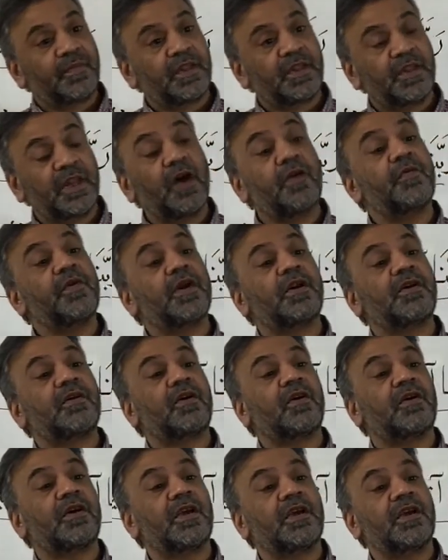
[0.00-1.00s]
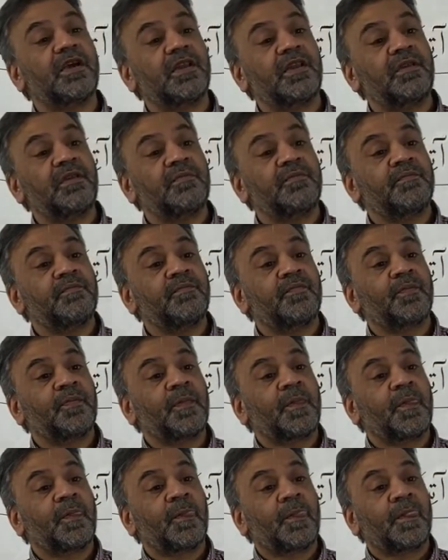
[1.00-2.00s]
Now, we are talking in
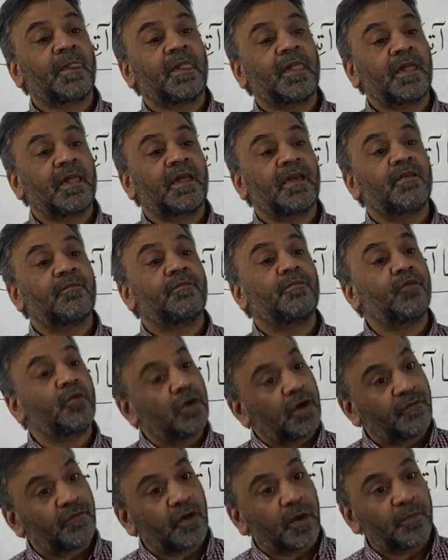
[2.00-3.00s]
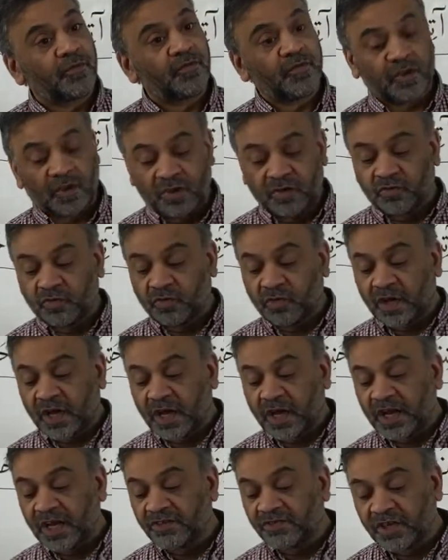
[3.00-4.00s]
plural forms. So,
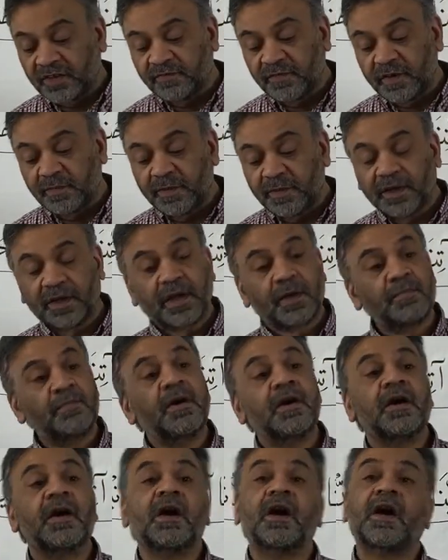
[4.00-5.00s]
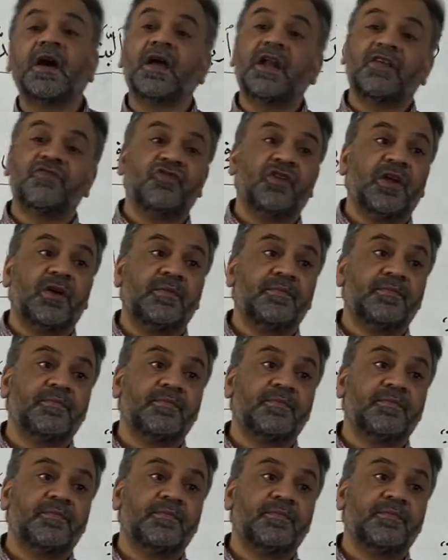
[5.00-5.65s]
kharajat will become kharajna.